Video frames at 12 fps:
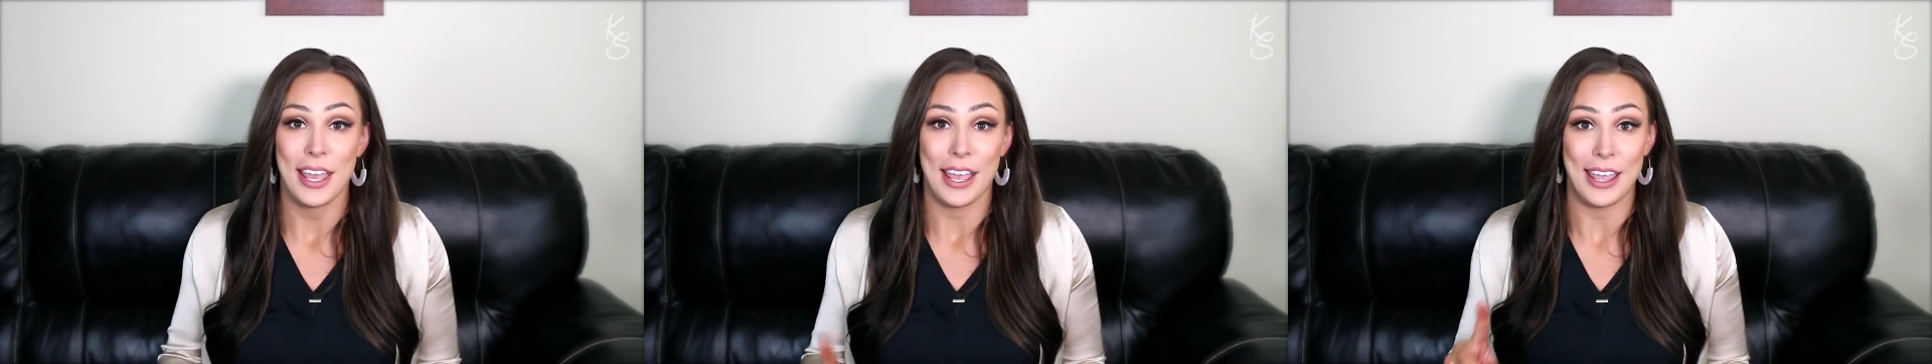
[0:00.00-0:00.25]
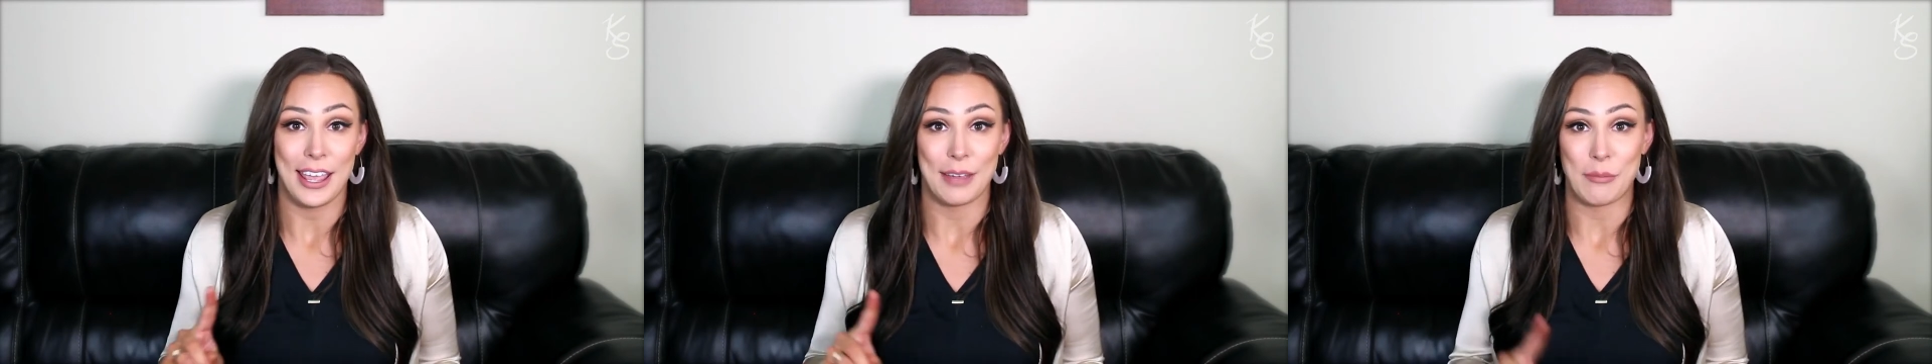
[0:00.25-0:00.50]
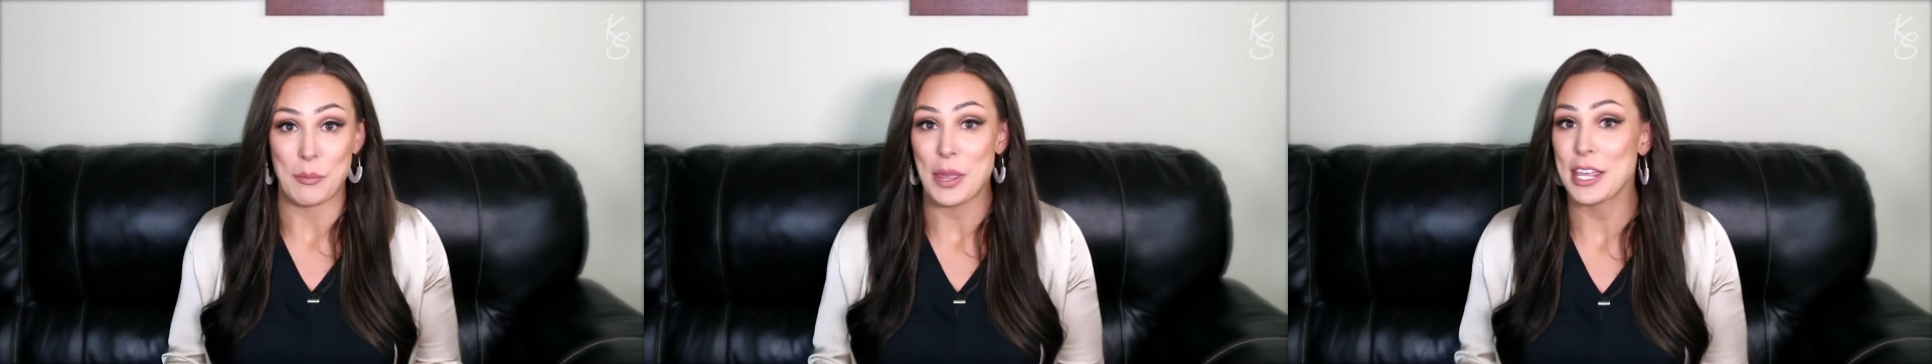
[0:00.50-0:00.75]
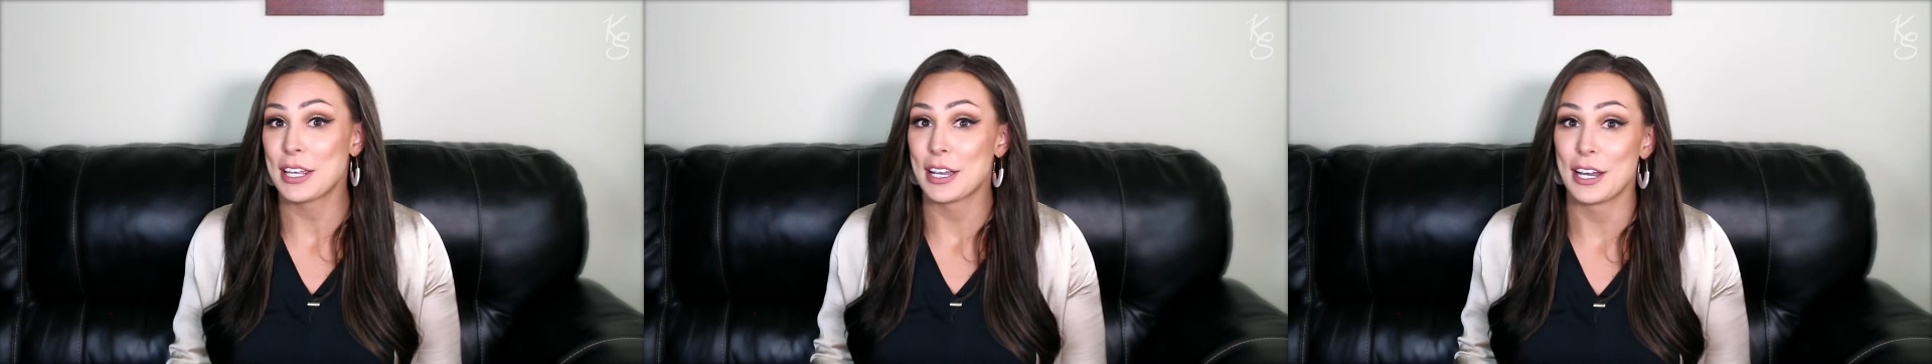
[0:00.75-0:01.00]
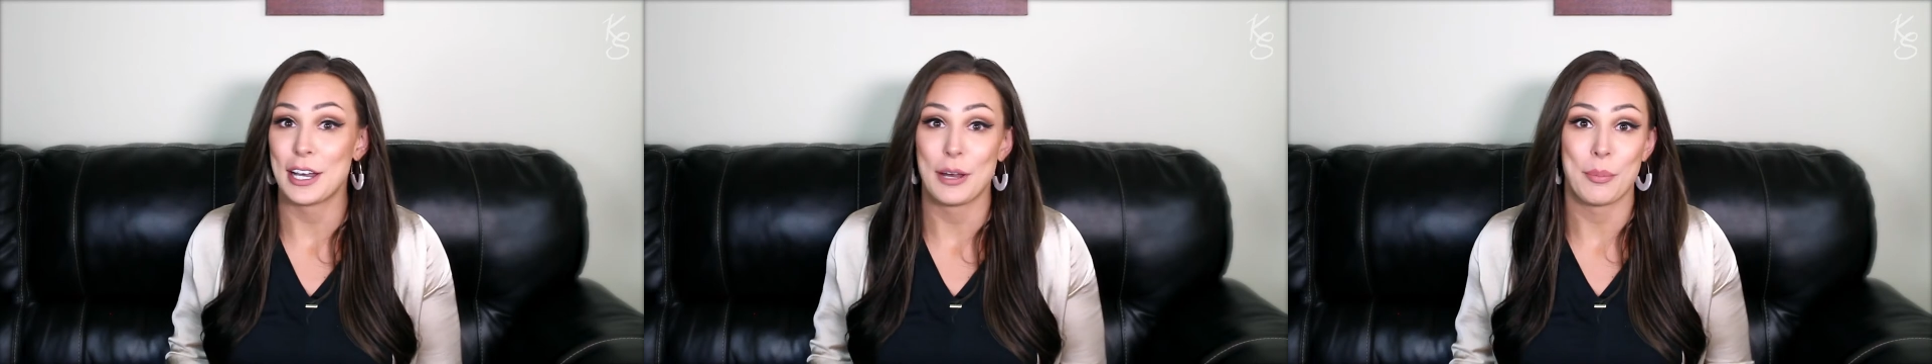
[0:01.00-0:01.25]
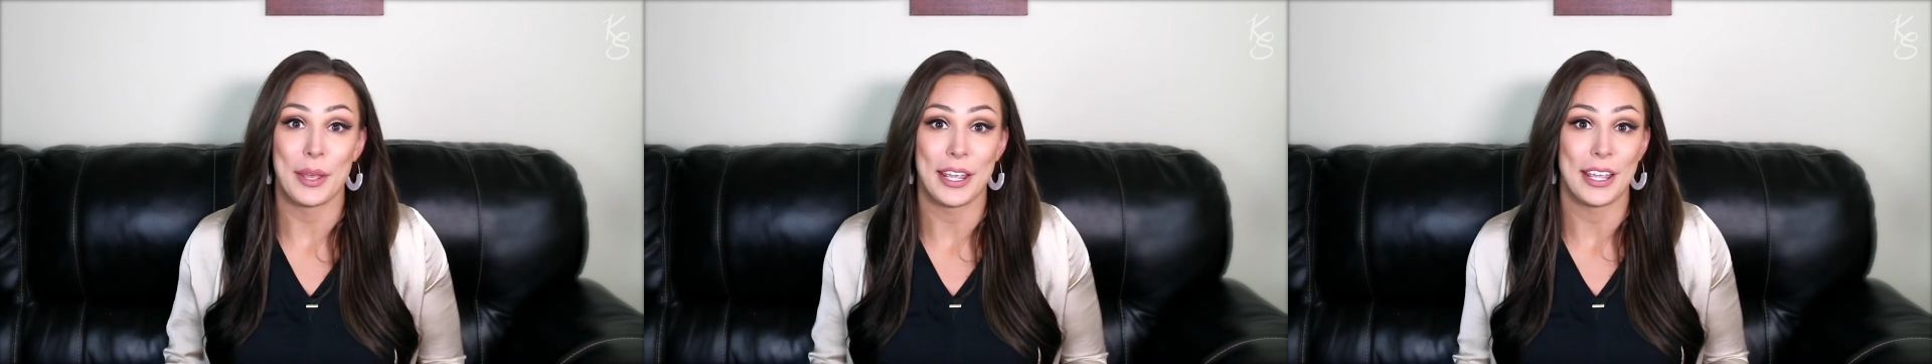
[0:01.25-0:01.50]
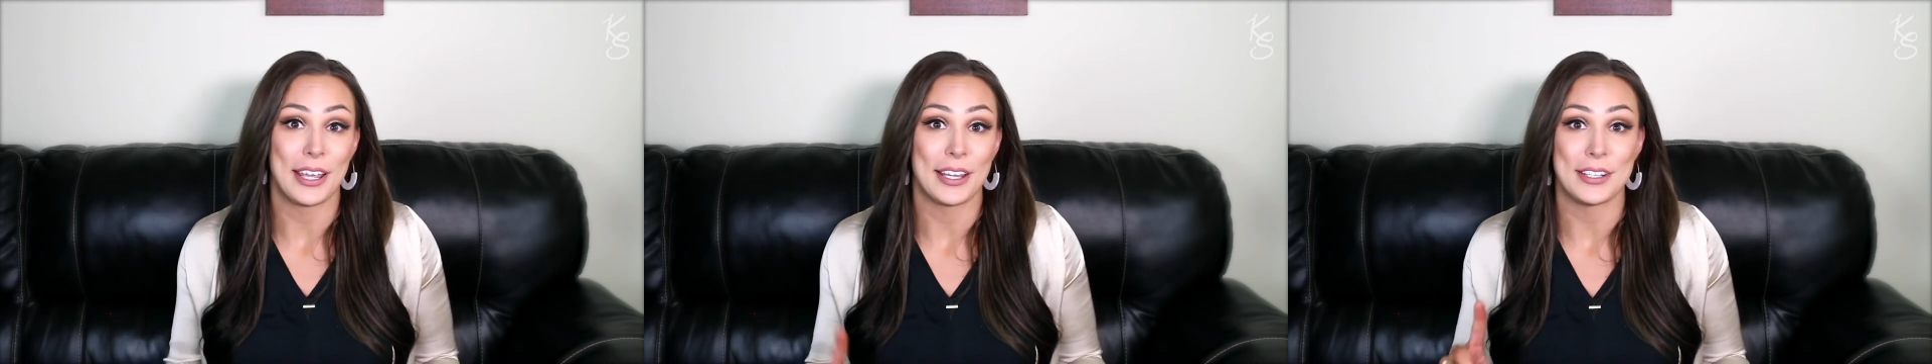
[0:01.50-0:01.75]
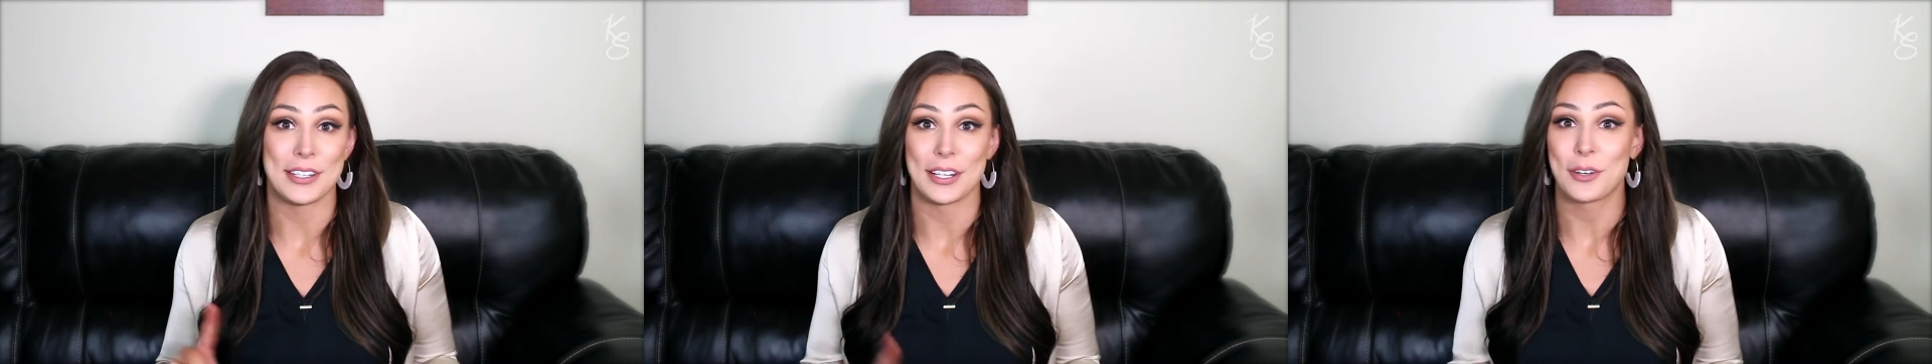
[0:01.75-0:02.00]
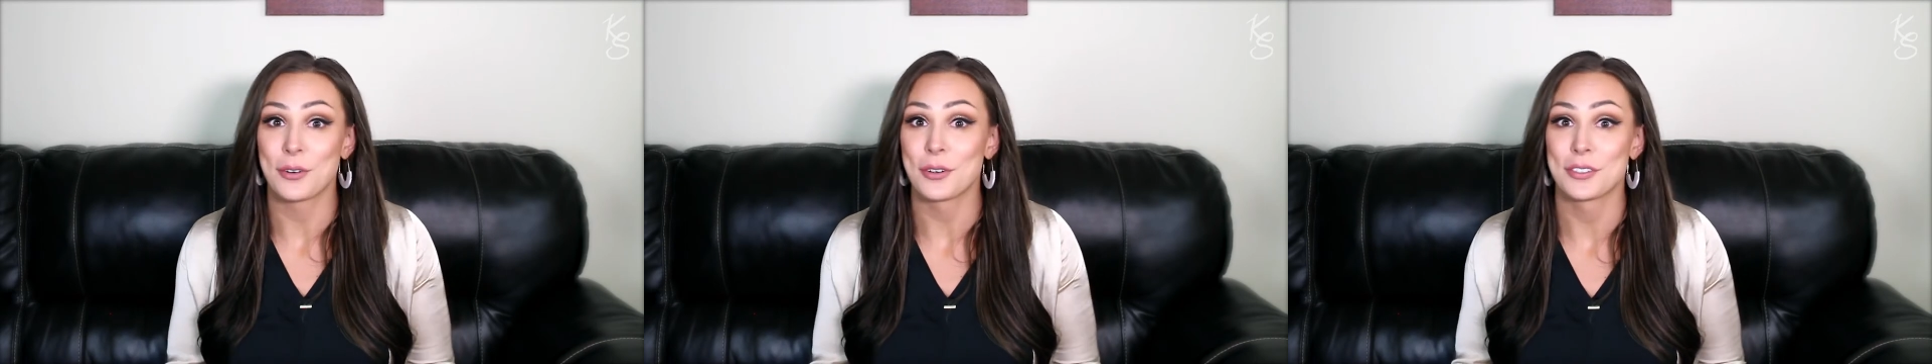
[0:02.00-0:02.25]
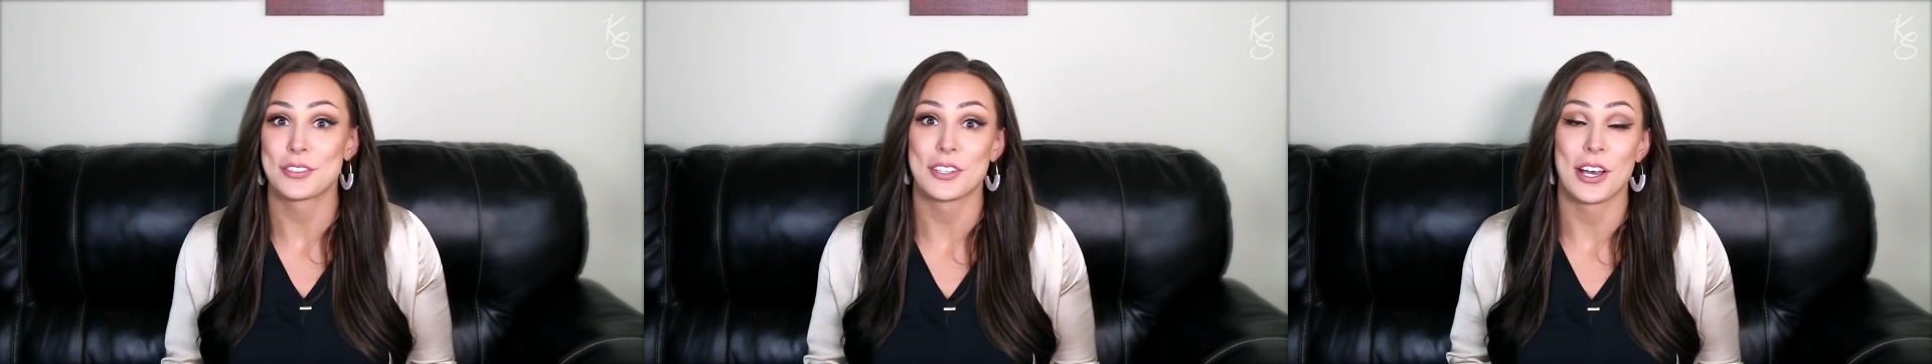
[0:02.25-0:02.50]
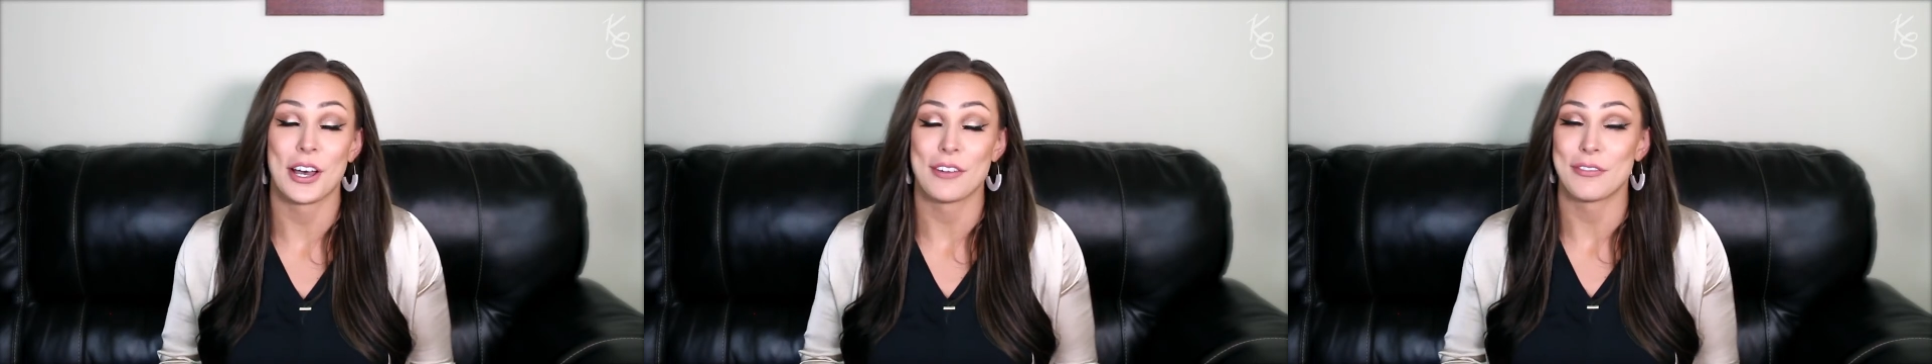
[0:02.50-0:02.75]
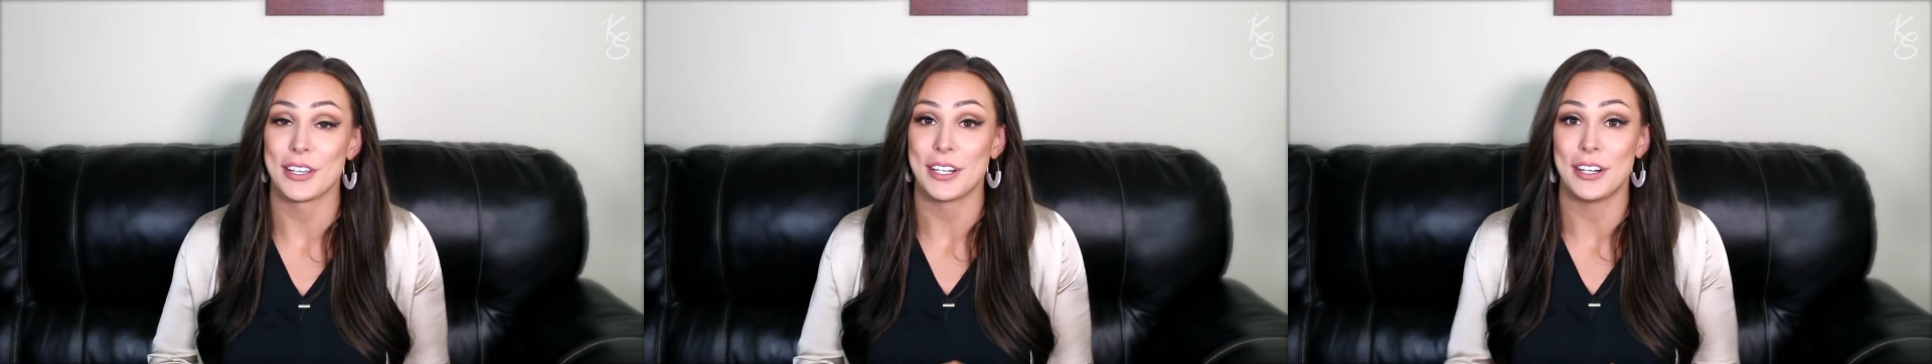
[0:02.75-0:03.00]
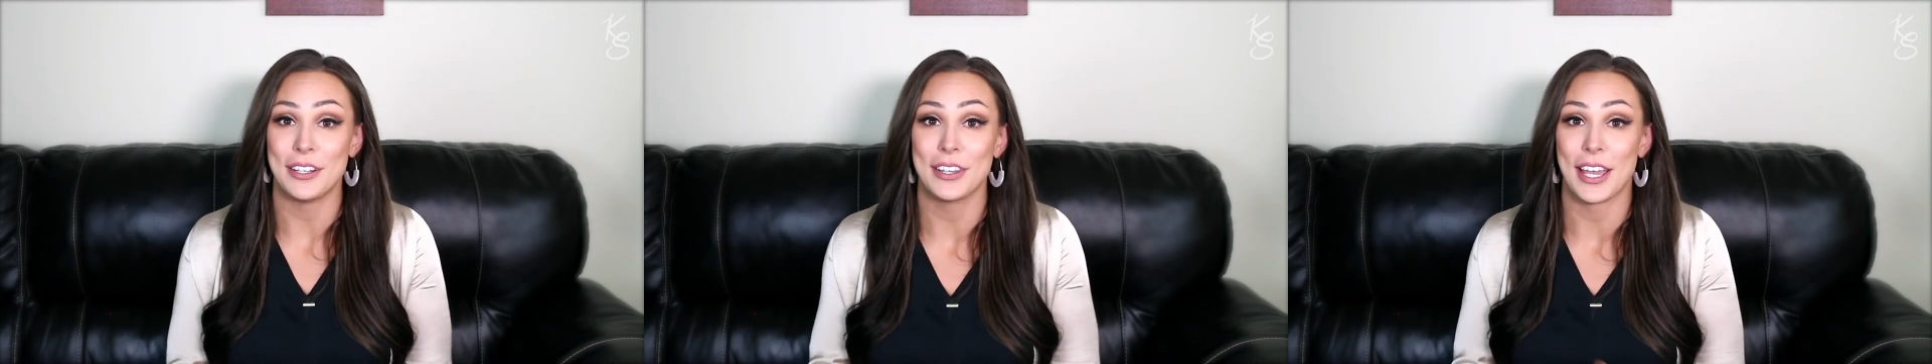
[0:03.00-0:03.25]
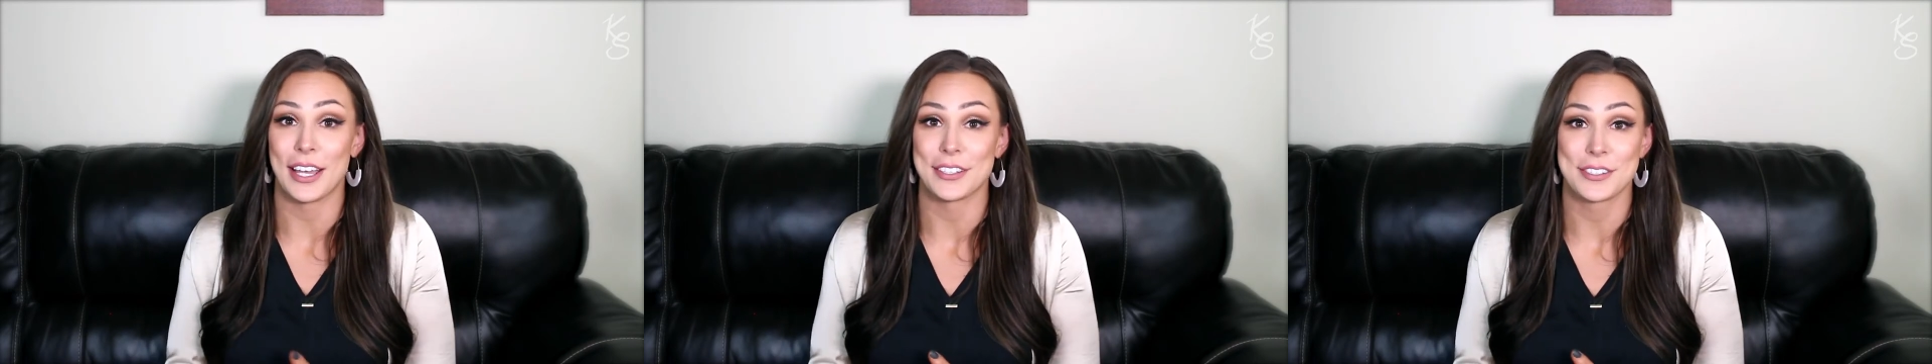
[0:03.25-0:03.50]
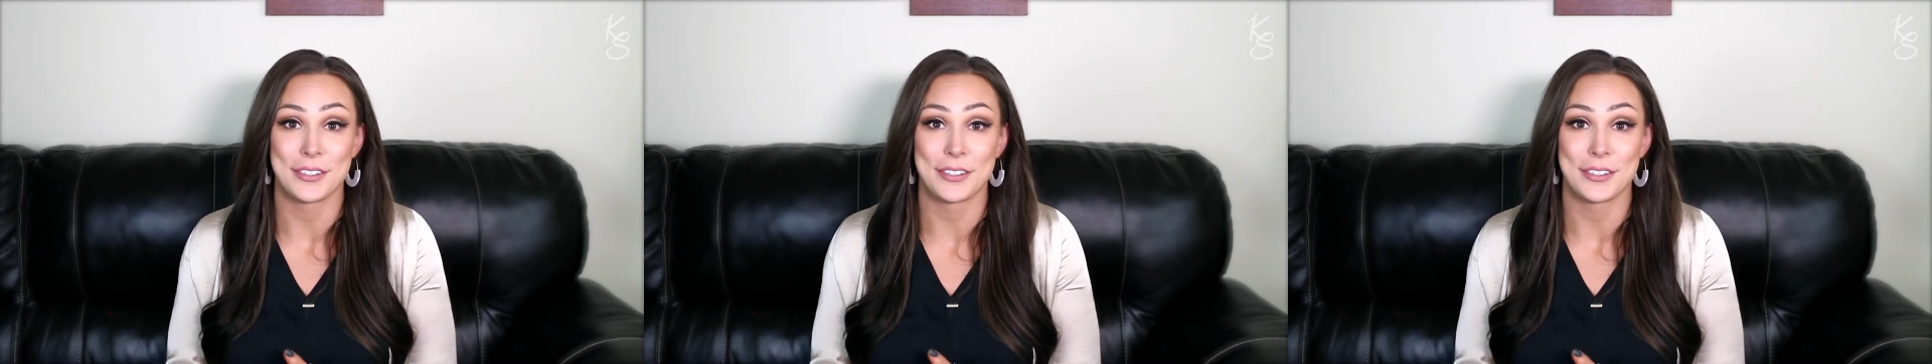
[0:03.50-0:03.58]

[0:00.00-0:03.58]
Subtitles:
and makeup and decor stuff and all that.